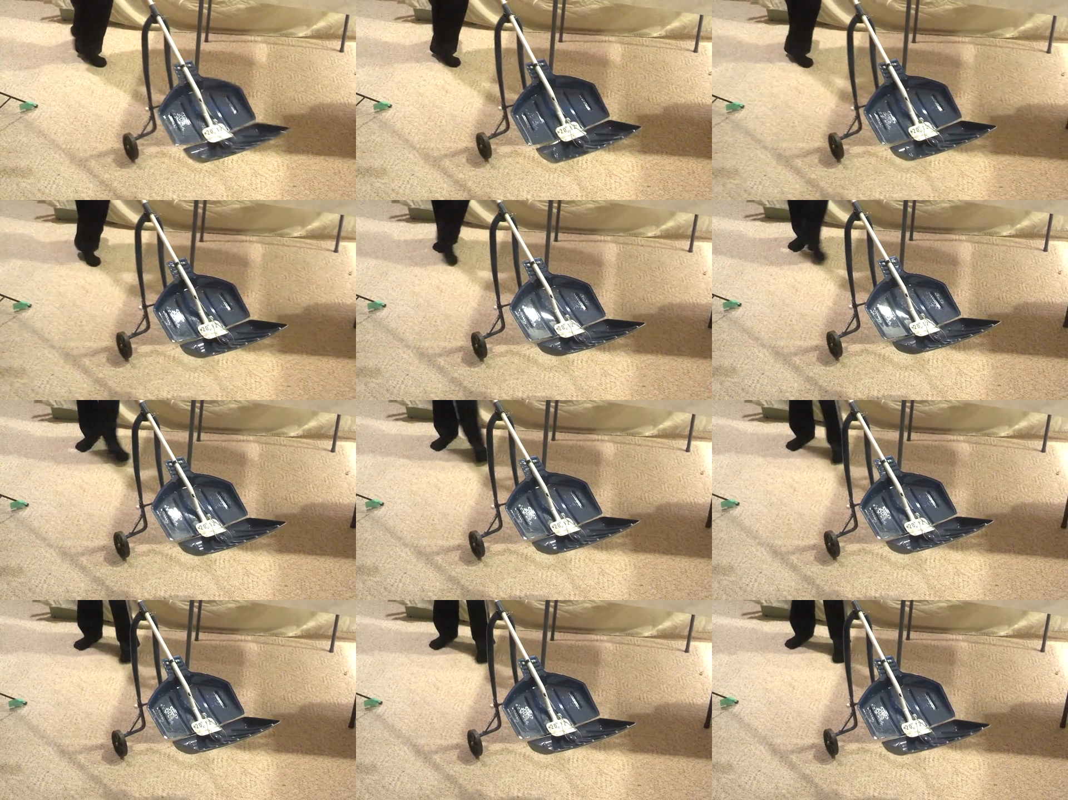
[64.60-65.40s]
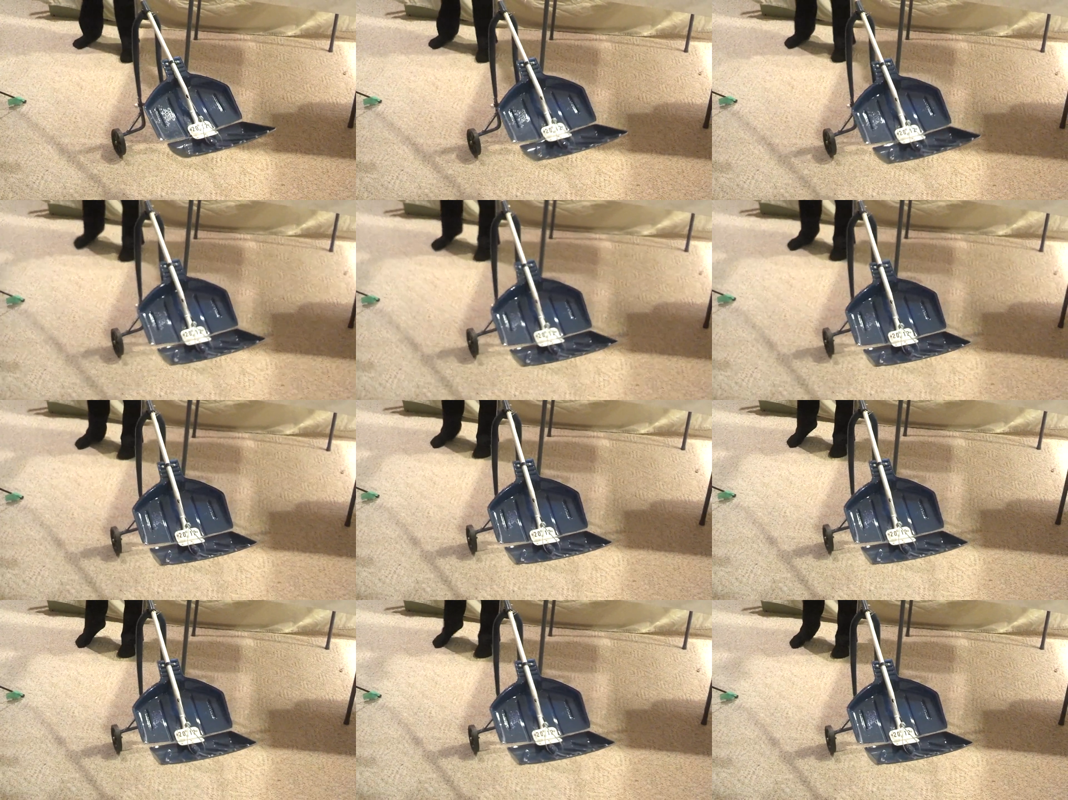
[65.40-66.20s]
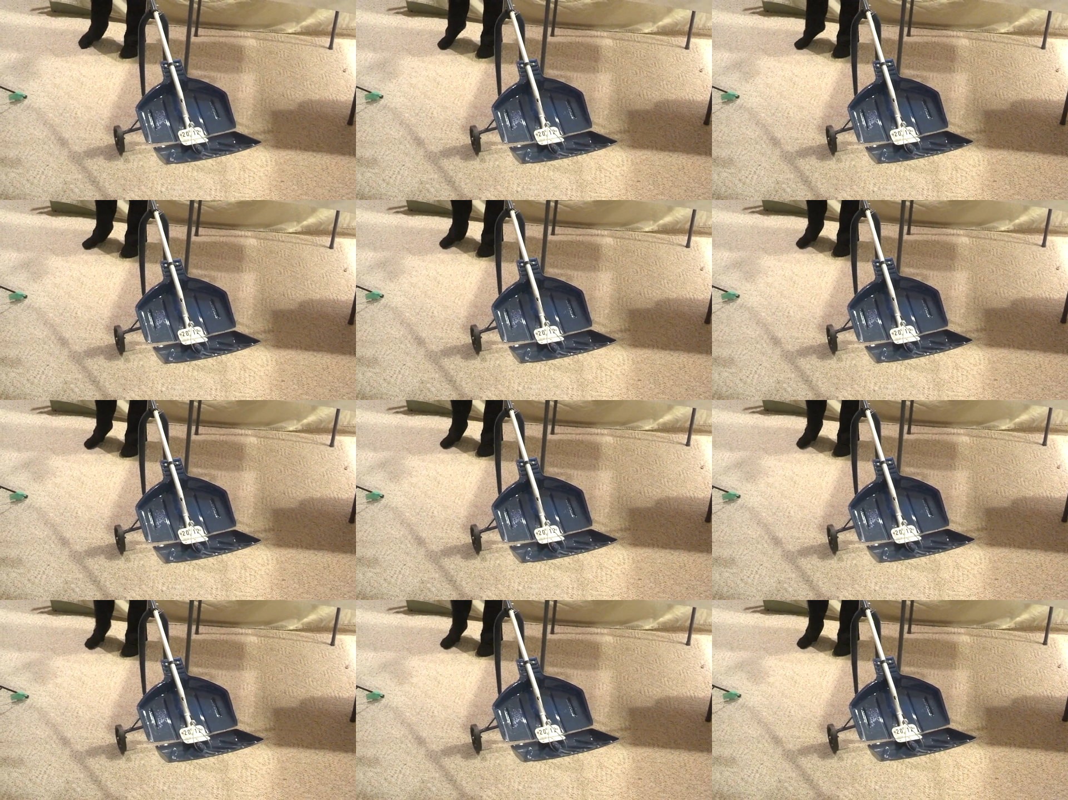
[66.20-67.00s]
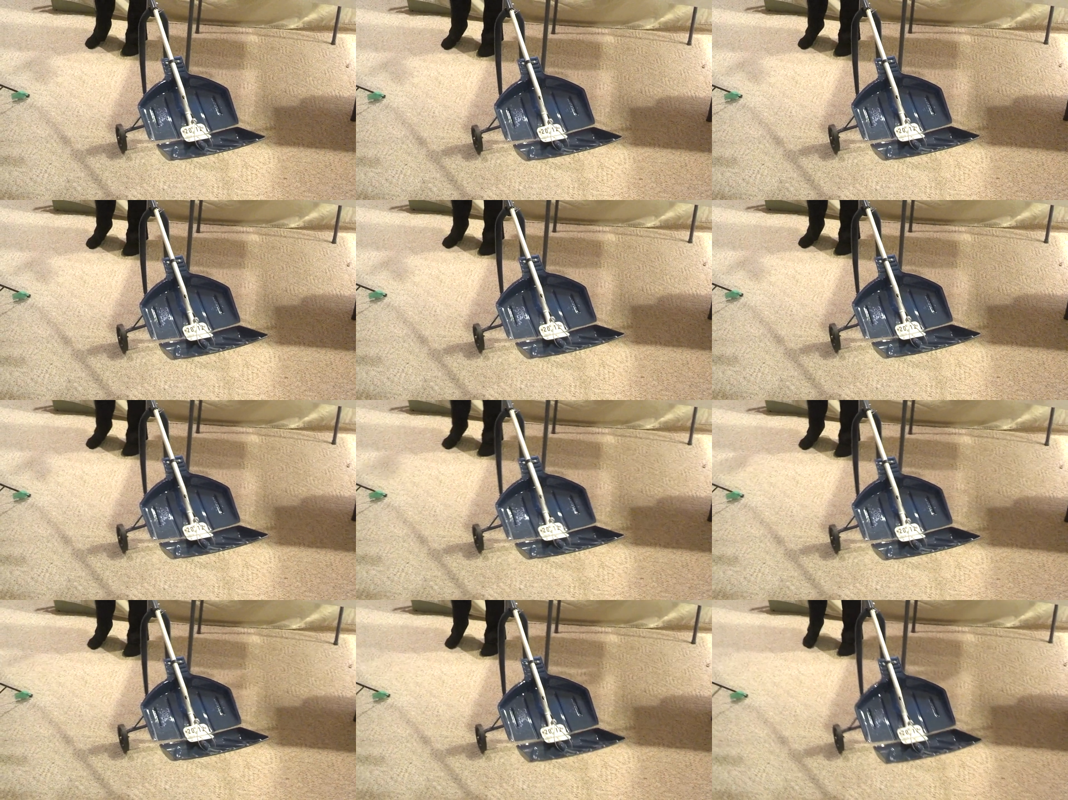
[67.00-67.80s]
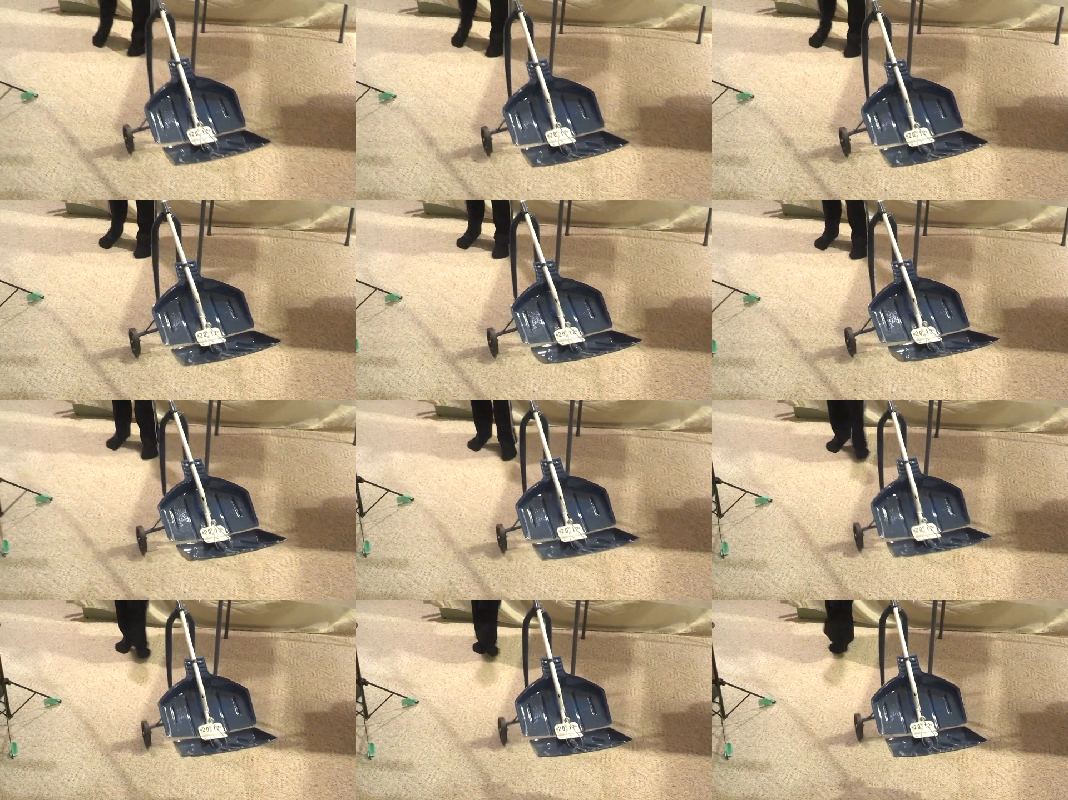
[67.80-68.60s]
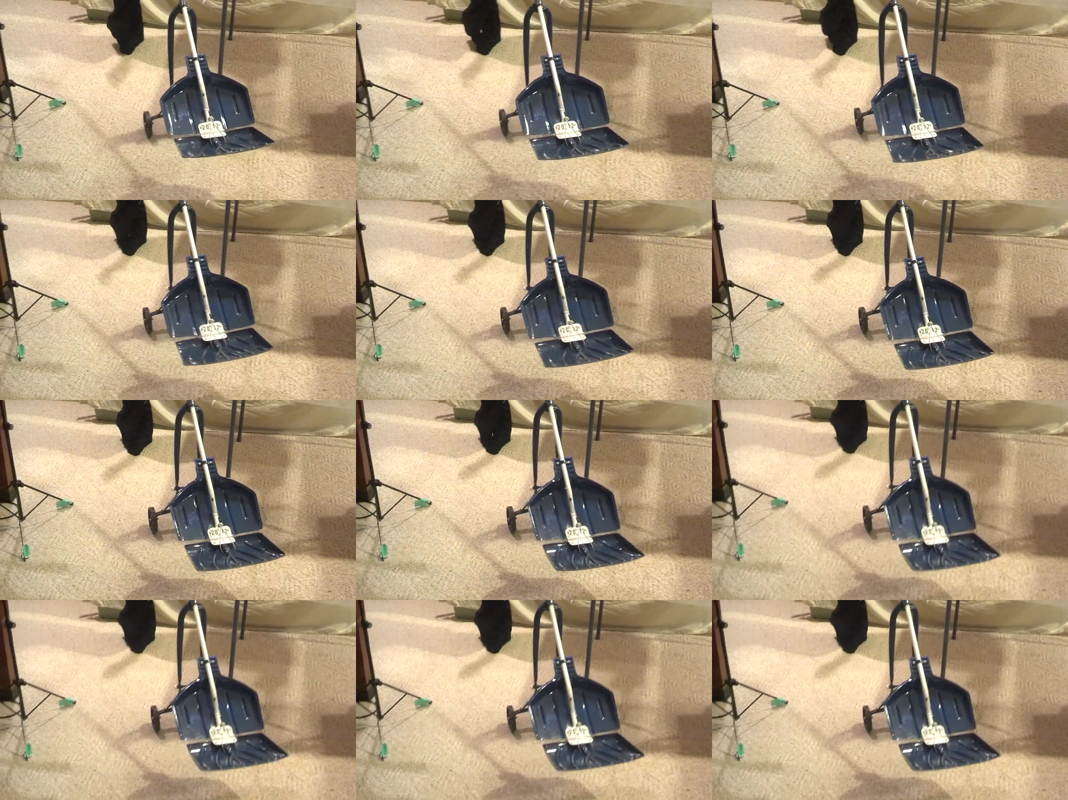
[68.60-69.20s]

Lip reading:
No face is visible, so there are no lips to read.